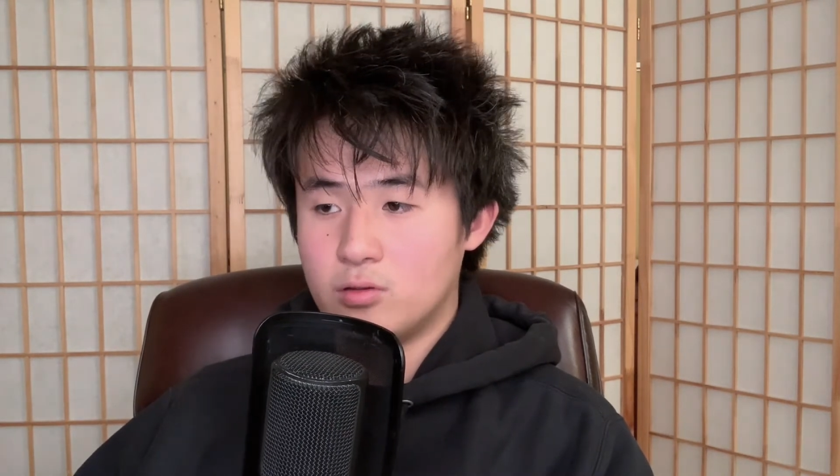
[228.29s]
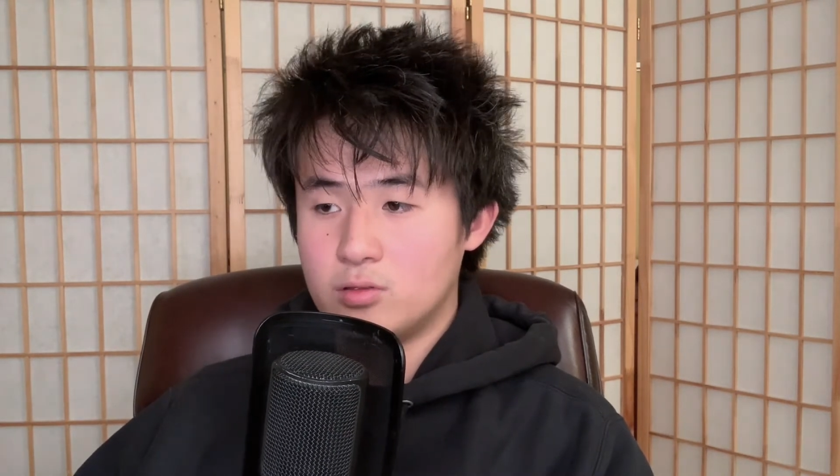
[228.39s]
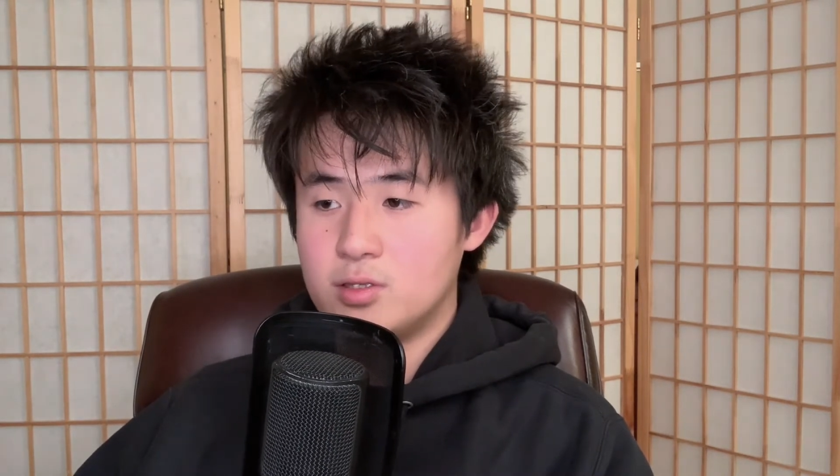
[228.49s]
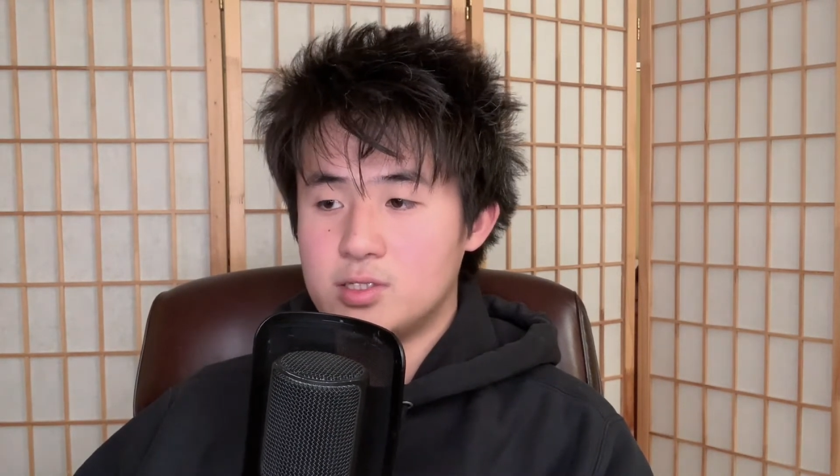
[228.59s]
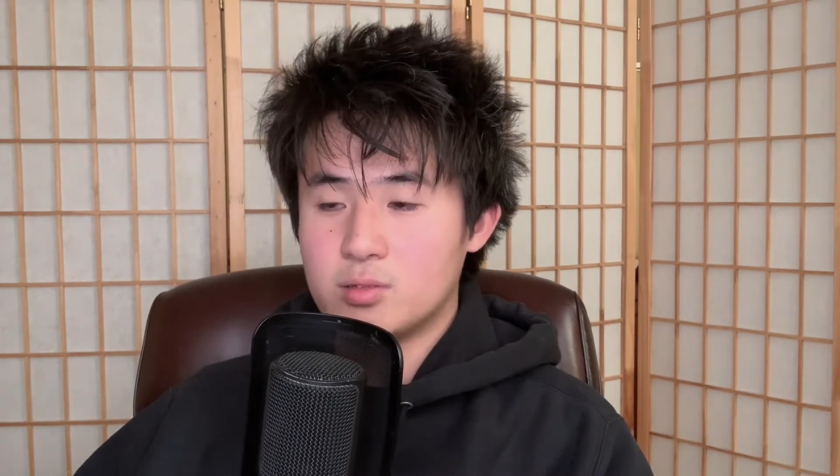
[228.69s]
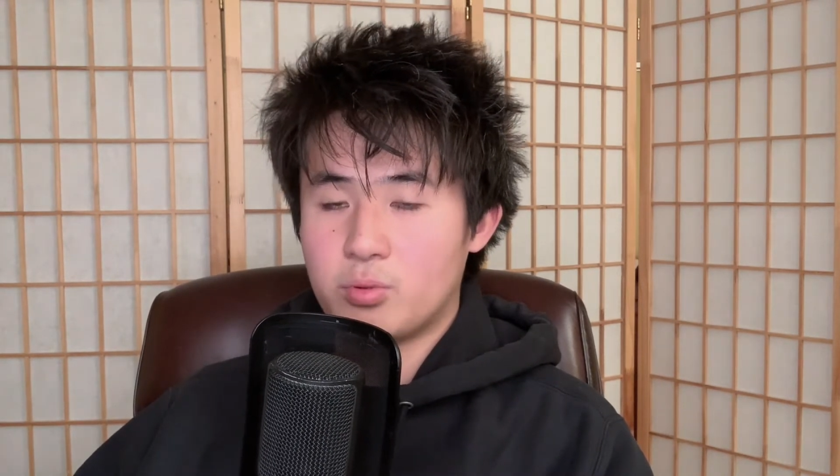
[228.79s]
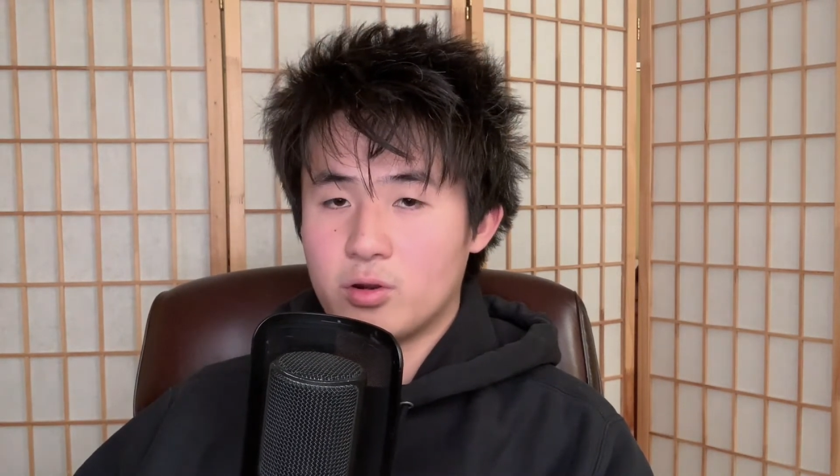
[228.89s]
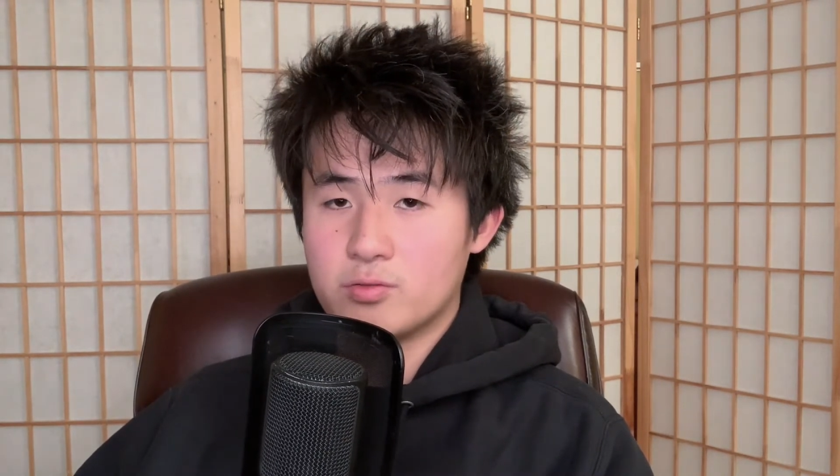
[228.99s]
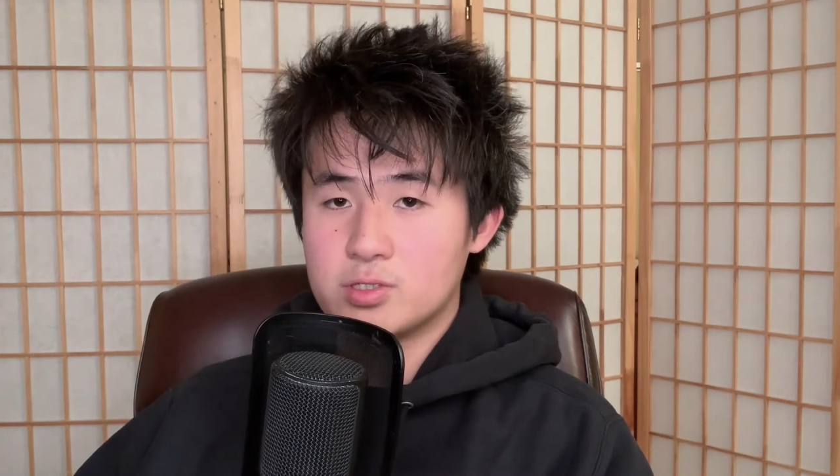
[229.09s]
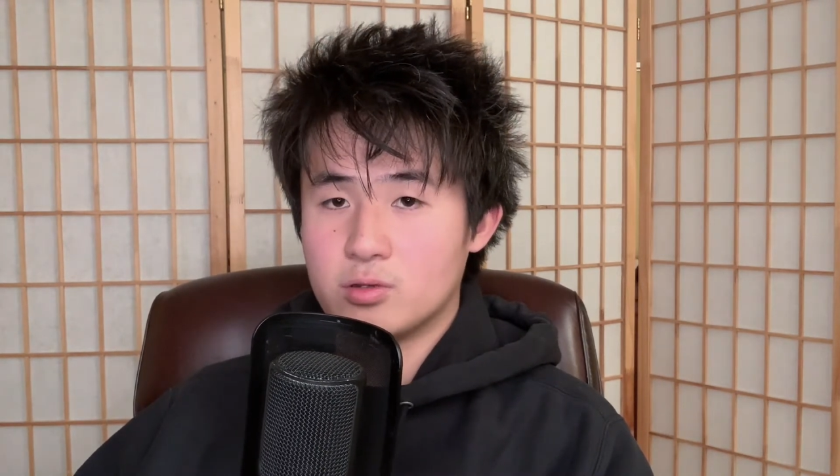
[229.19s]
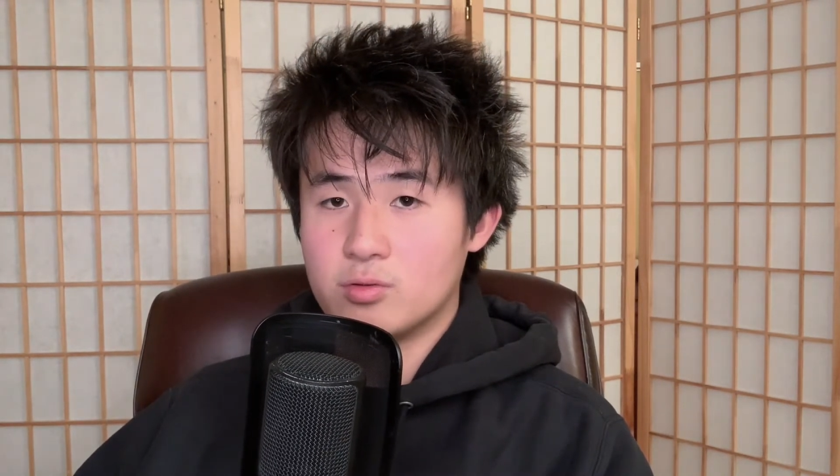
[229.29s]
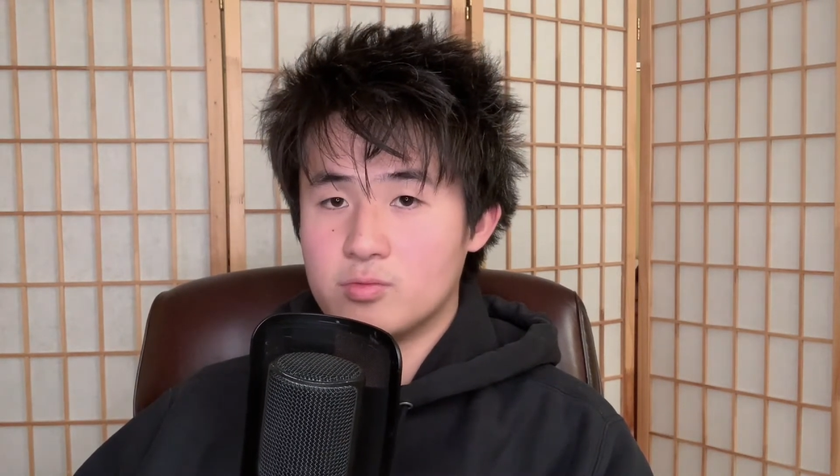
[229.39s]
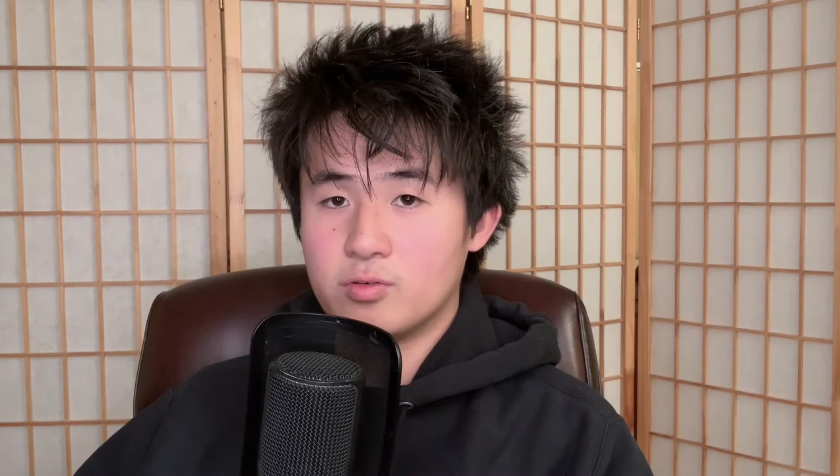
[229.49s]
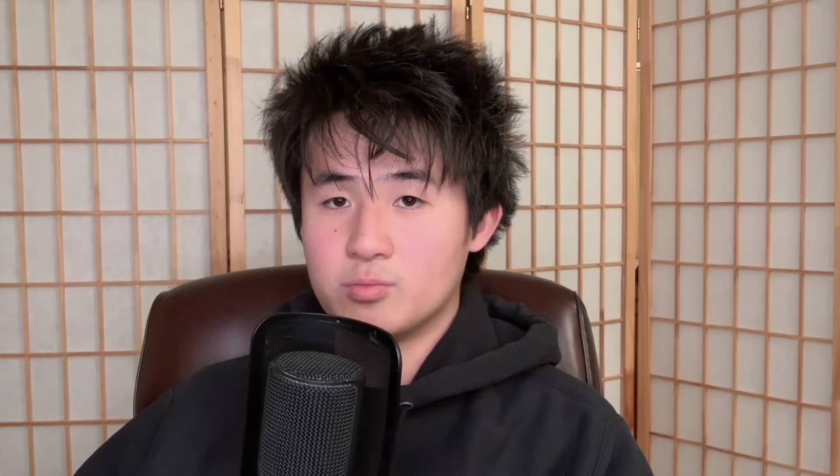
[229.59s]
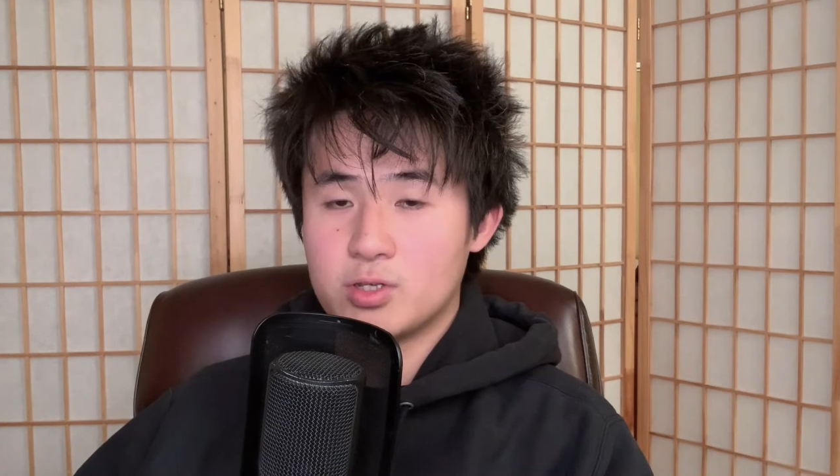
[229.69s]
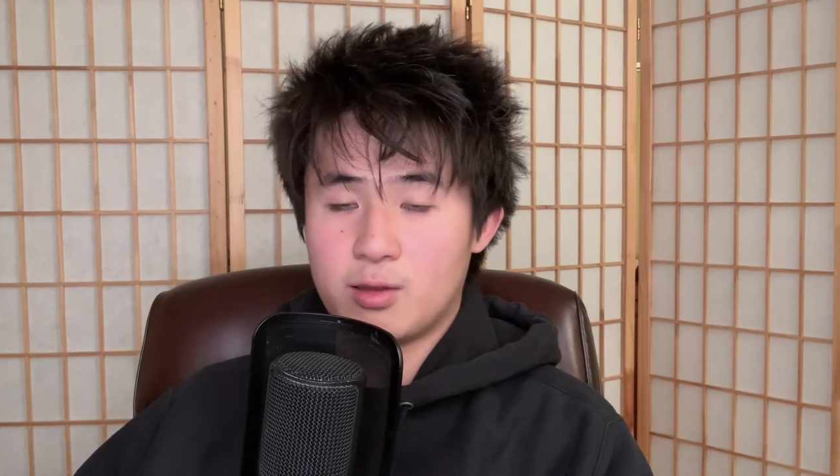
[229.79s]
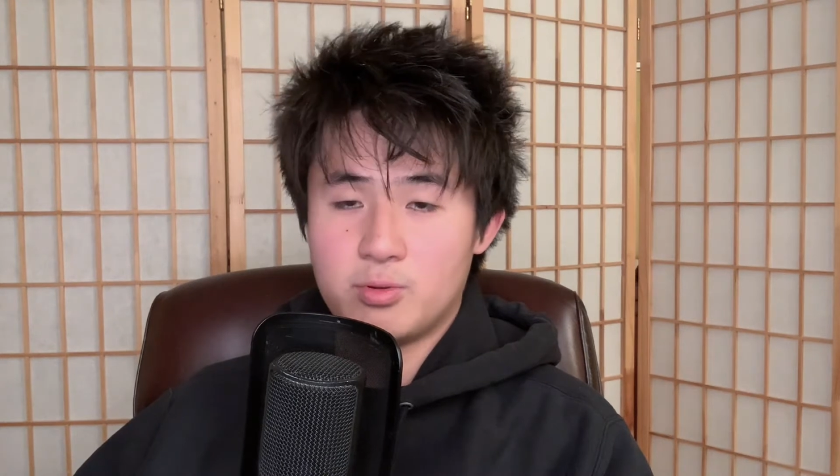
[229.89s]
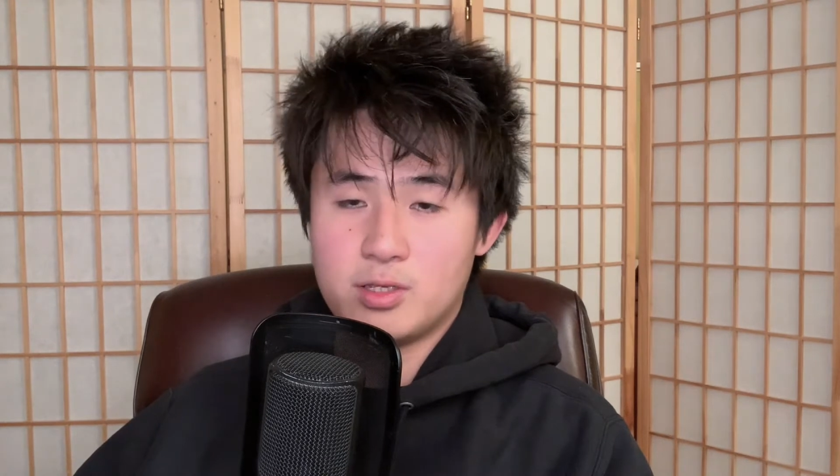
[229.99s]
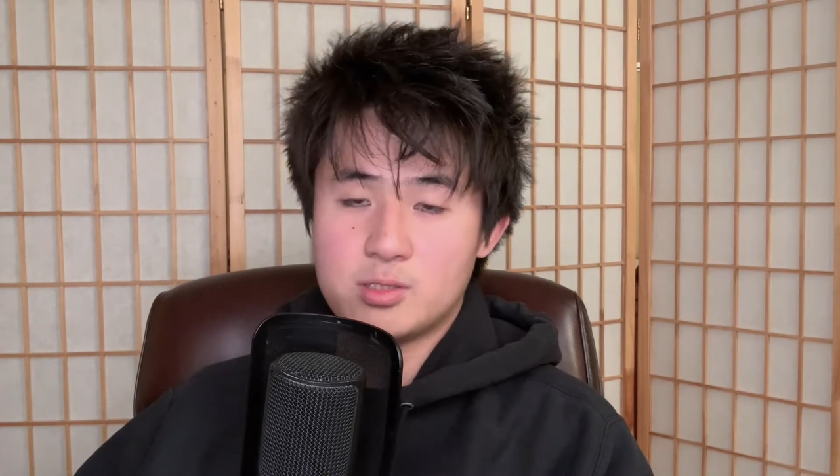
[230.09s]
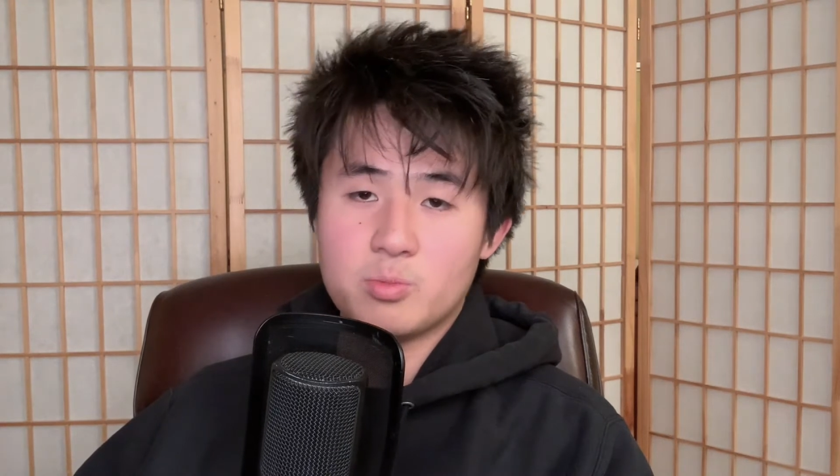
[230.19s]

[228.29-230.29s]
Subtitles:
a decent part is still from Japanese,